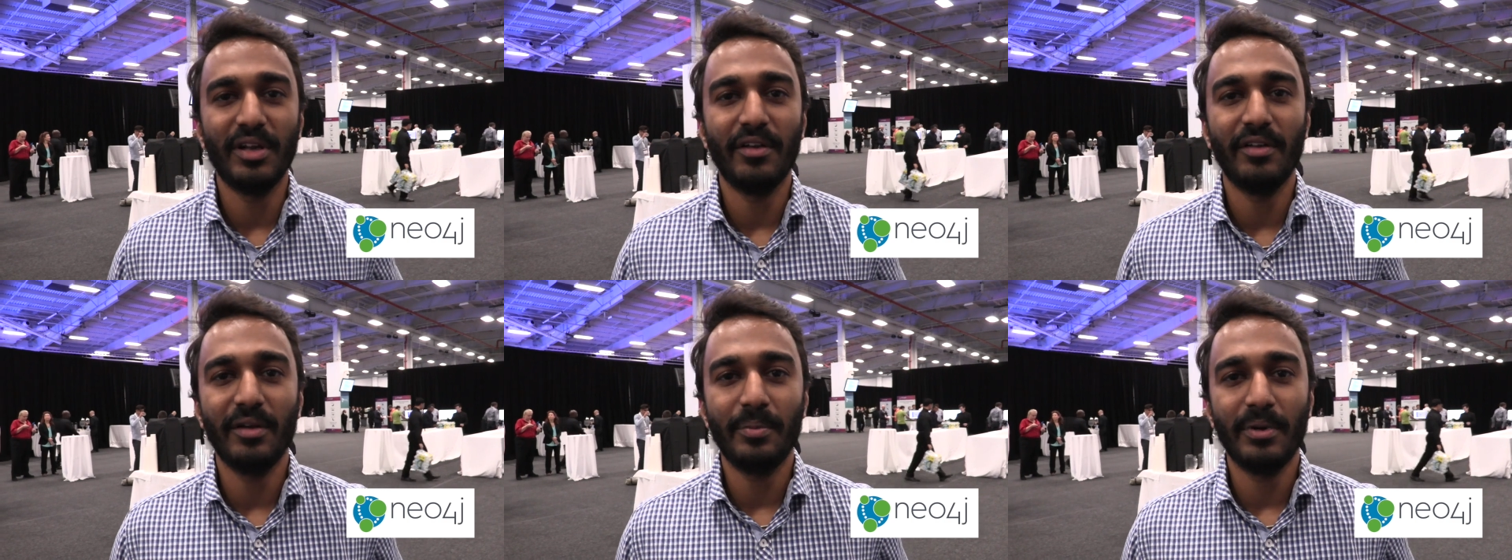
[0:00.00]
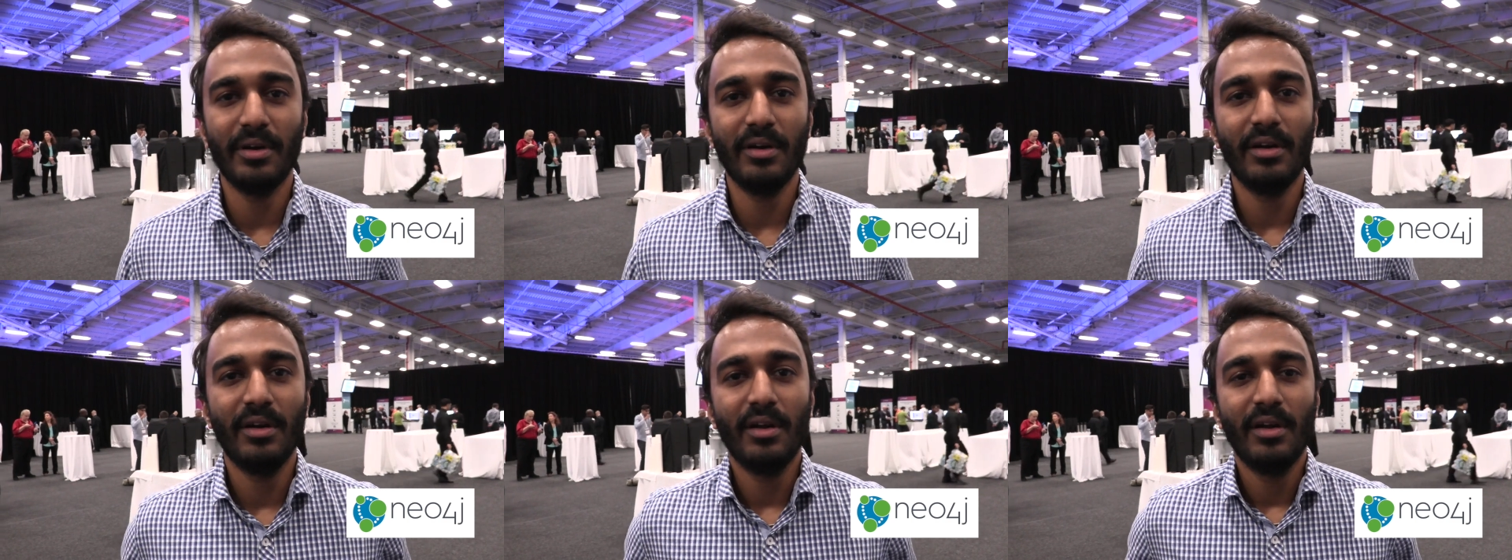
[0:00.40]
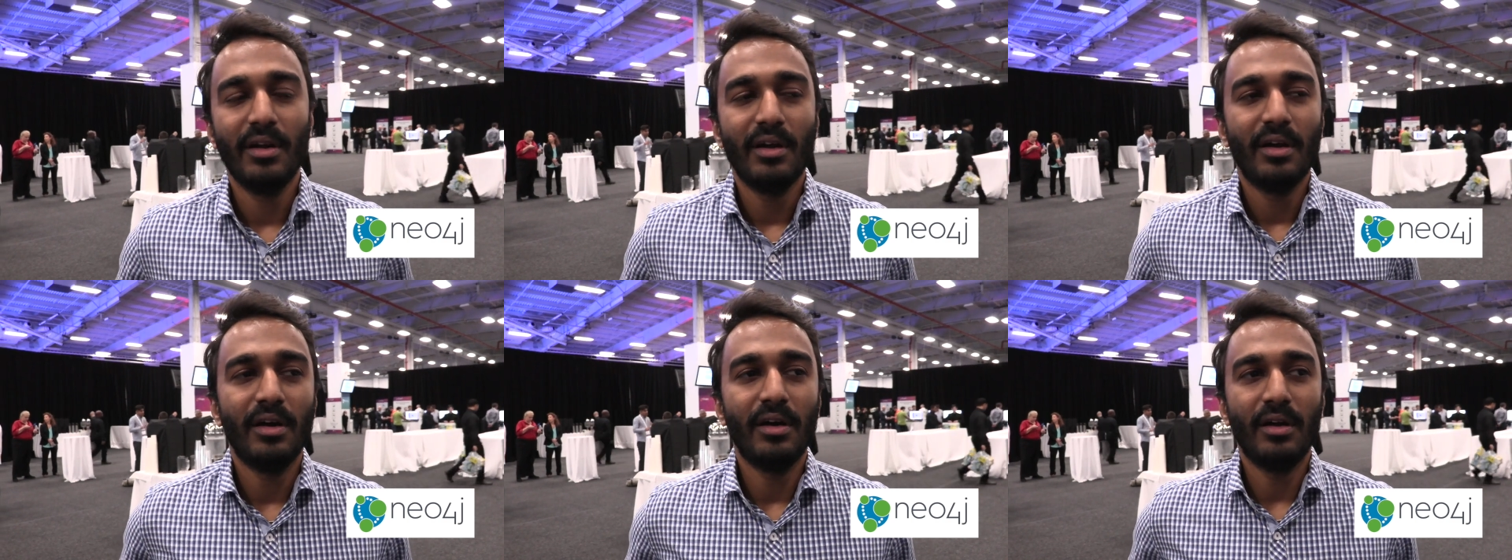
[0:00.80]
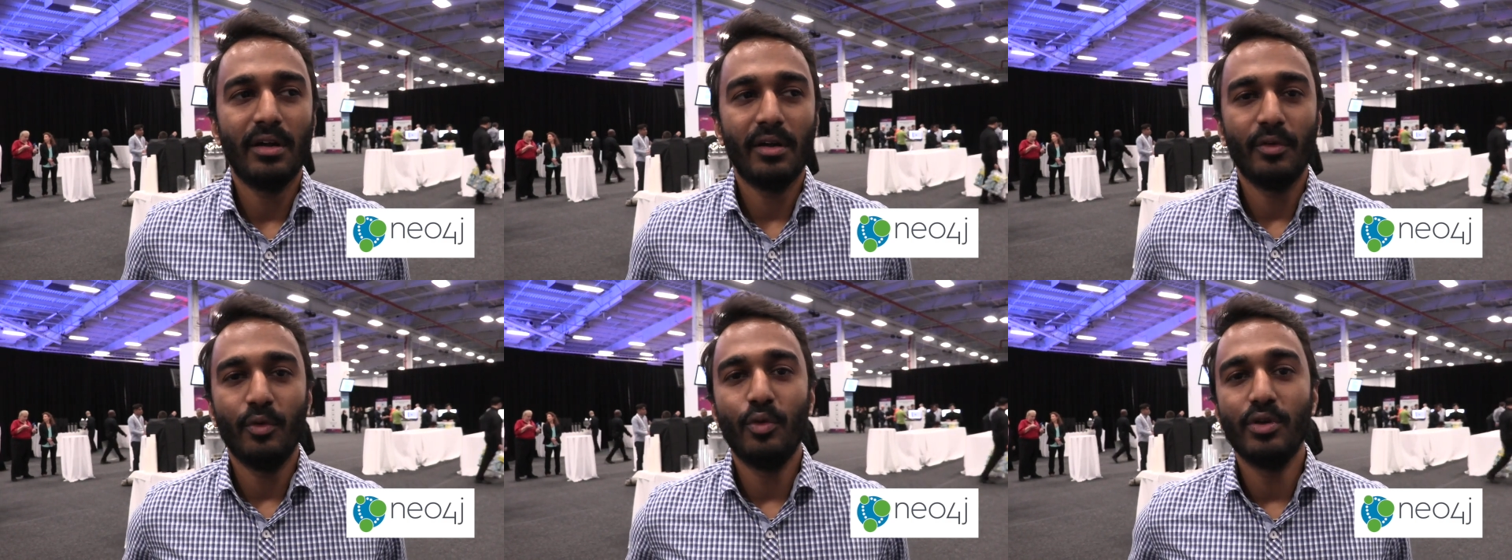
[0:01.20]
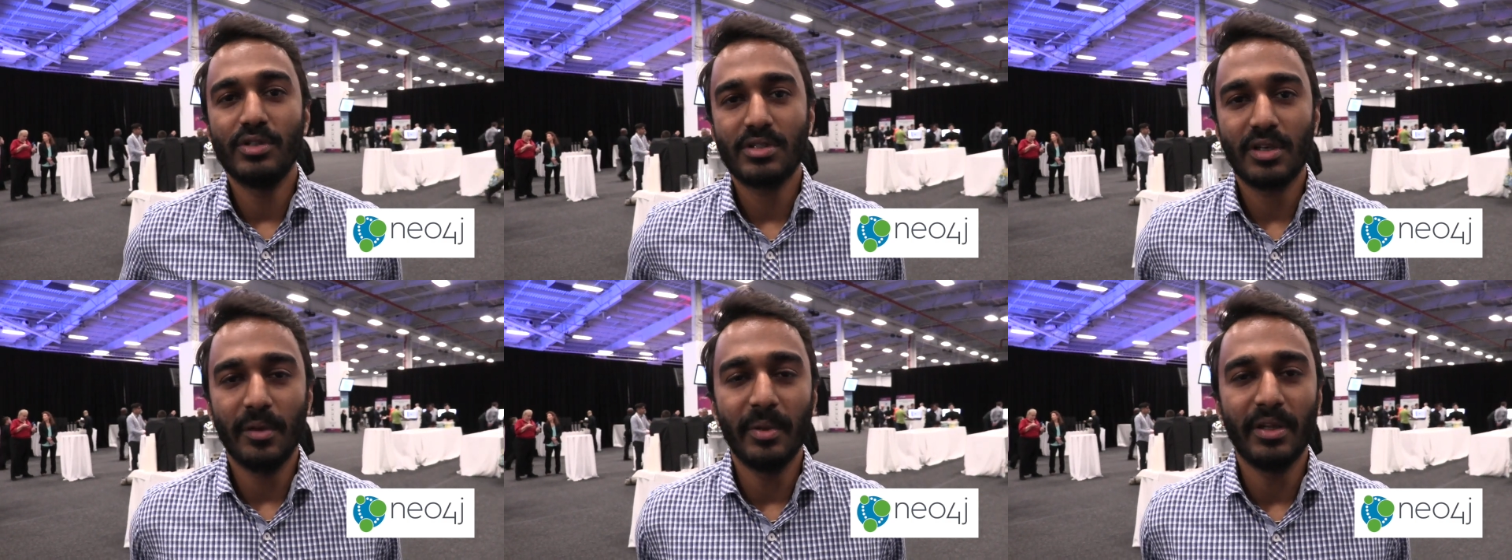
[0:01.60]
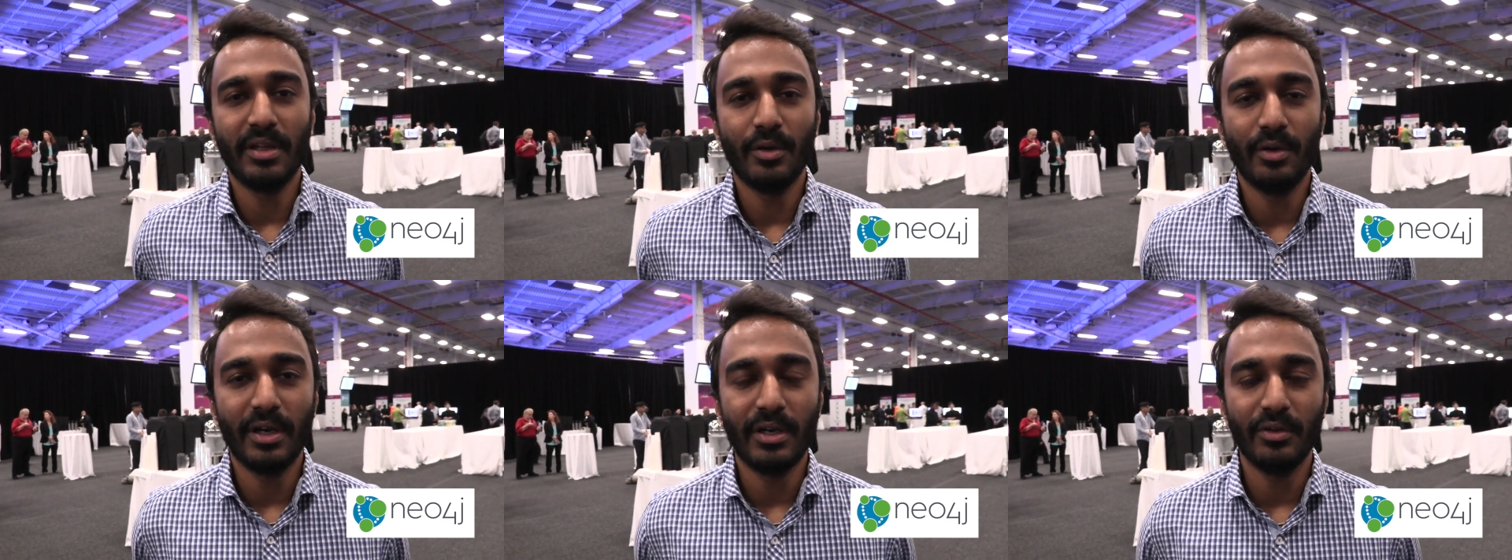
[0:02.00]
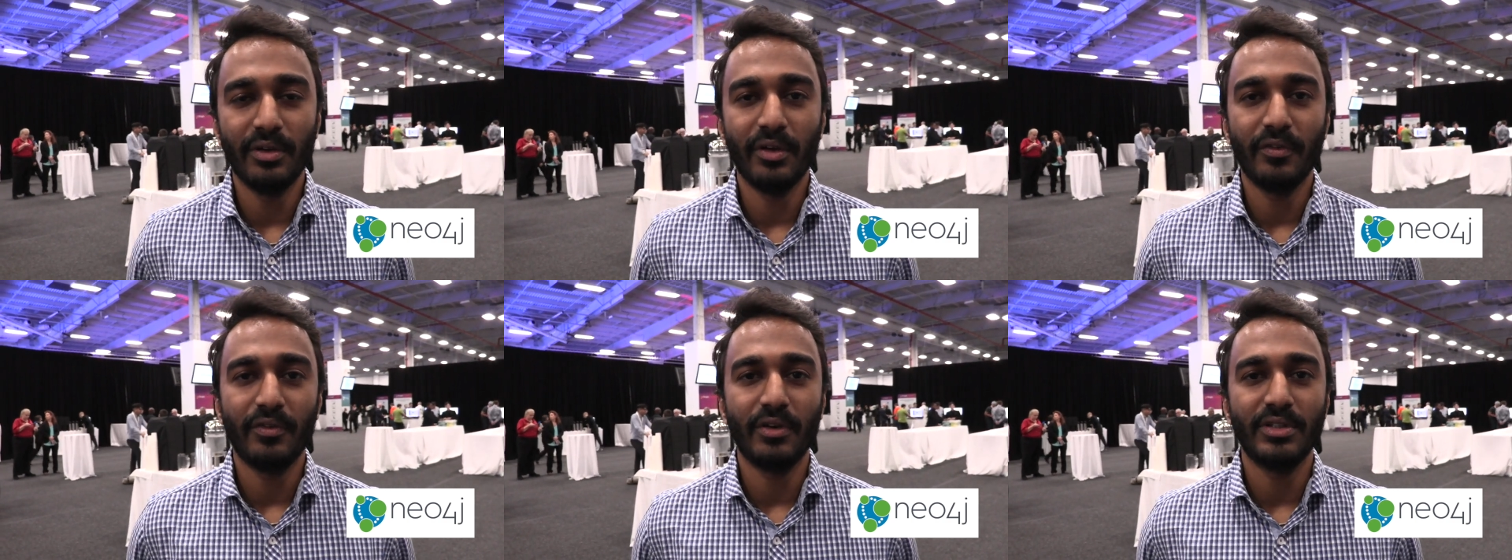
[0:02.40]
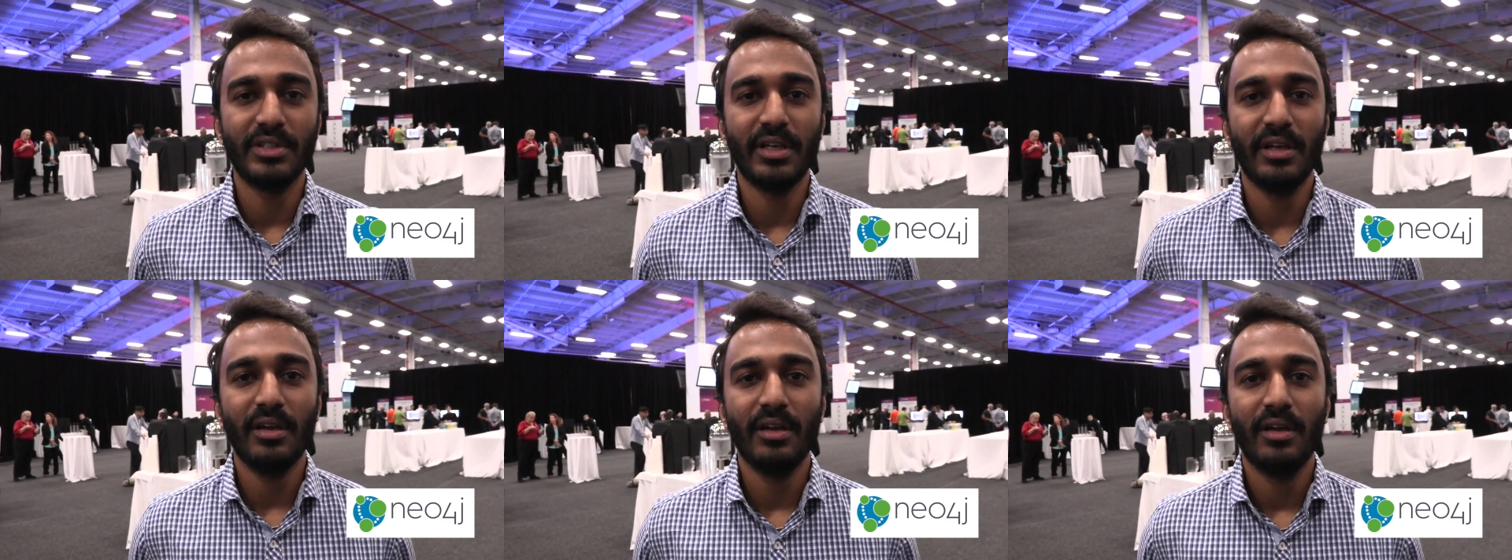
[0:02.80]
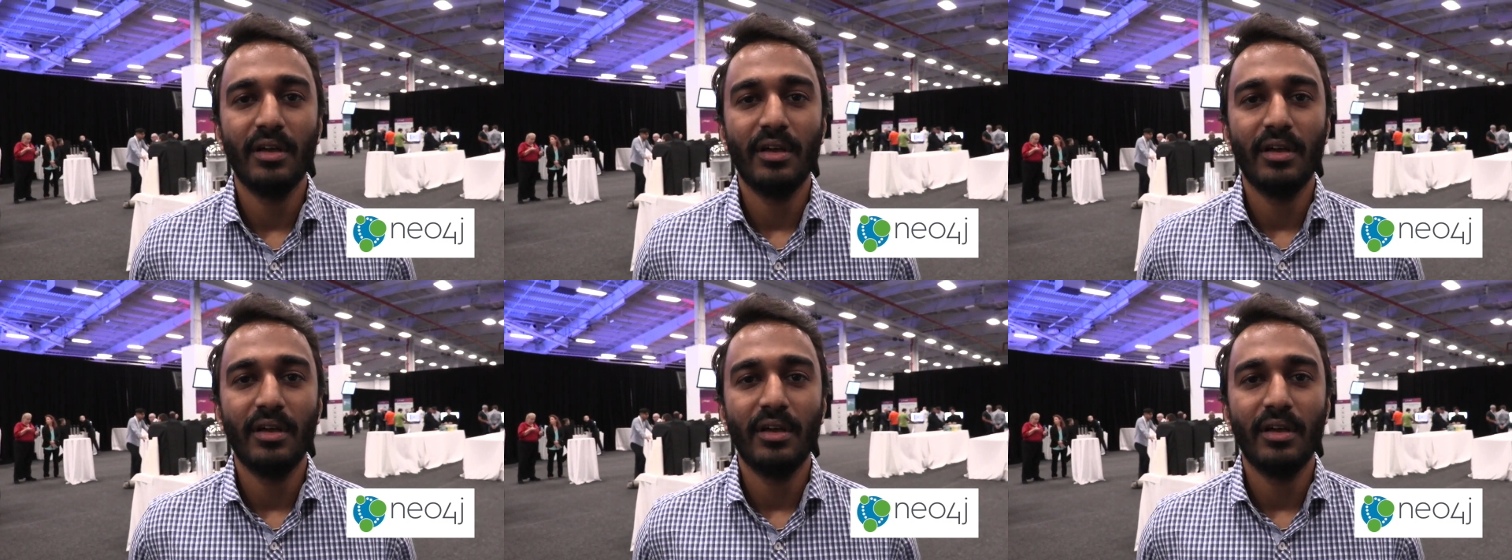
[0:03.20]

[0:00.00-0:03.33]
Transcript: developer uh, who is coming newly to Neo four J,